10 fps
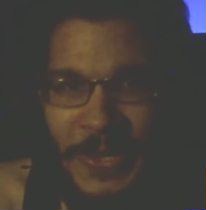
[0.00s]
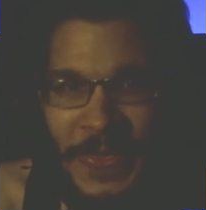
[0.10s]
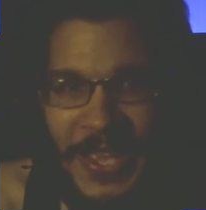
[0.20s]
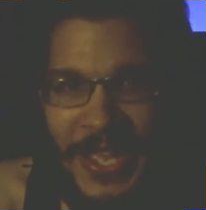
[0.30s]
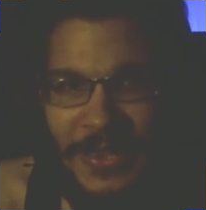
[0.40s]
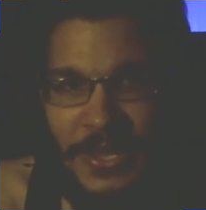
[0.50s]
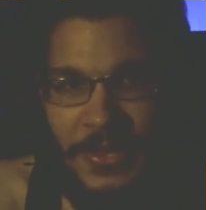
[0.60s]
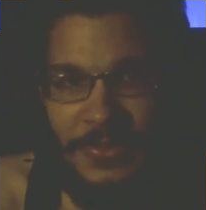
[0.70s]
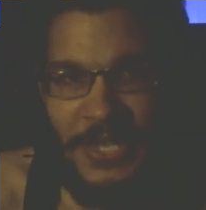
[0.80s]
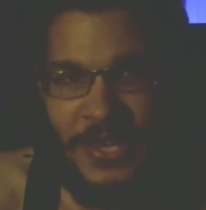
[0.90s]
that
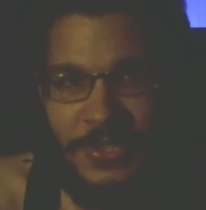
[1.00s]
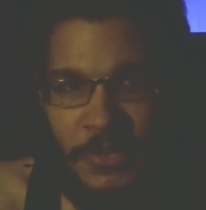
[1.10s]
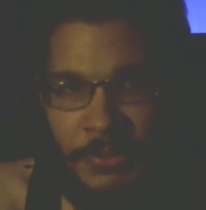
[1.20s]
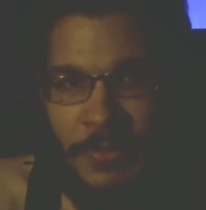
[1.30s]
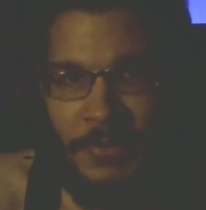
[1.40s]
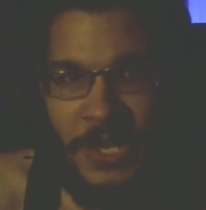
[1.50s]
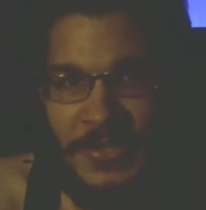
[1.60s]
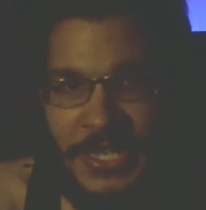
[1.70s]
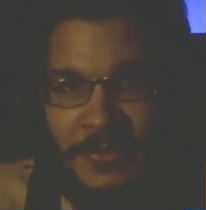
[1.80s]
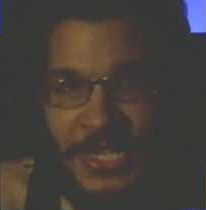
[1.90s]
Dr. Britt Baker
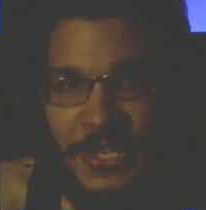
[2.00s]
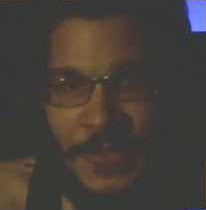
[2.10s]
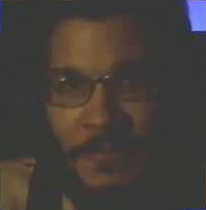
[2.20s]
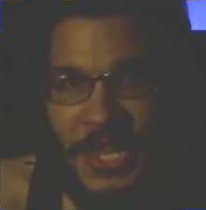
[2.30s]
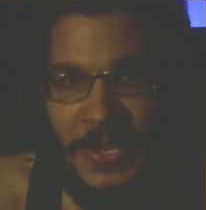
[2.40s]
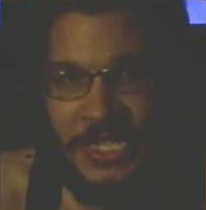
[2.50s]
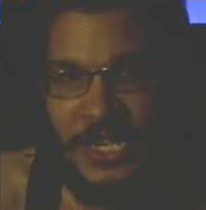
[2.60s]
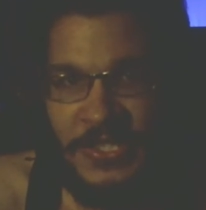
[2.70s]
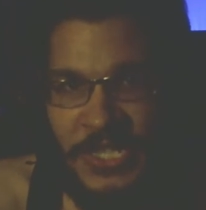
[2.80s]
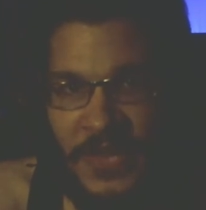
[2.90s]
DMD could be at the
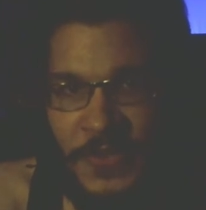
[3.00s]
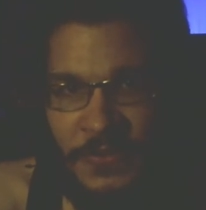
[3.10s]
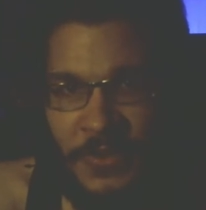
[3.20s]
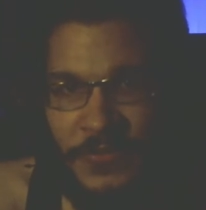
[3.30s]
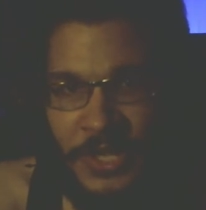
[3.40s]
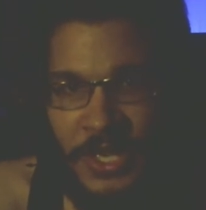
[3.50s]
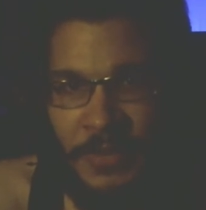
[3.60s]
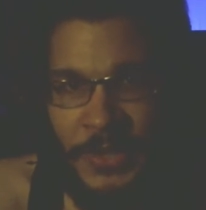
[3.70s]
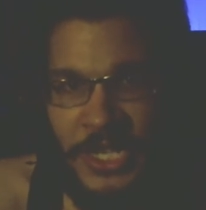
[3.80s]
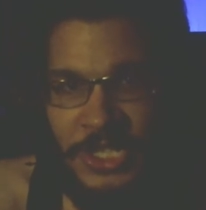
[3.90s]
dentist's office with a
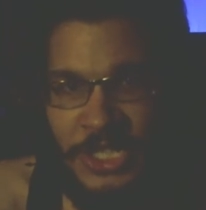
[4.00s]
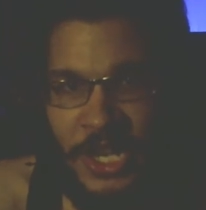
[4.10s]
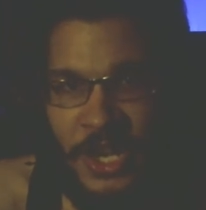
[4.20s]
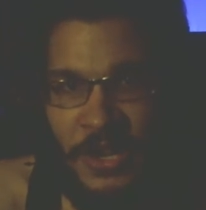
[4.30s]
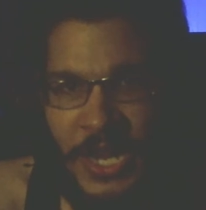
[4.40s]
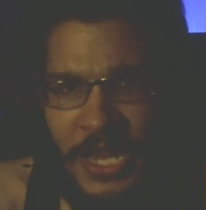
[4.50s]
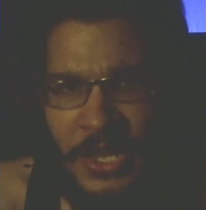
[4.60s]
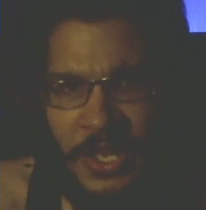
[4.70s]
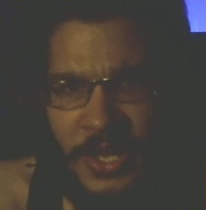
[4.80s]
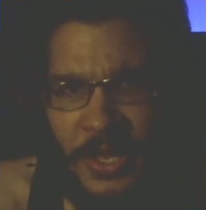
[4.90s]
blade chair and
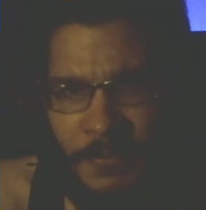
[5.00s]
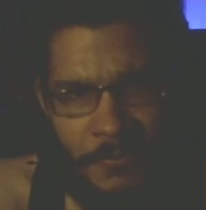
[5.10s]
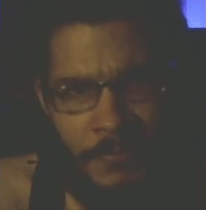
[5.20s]
a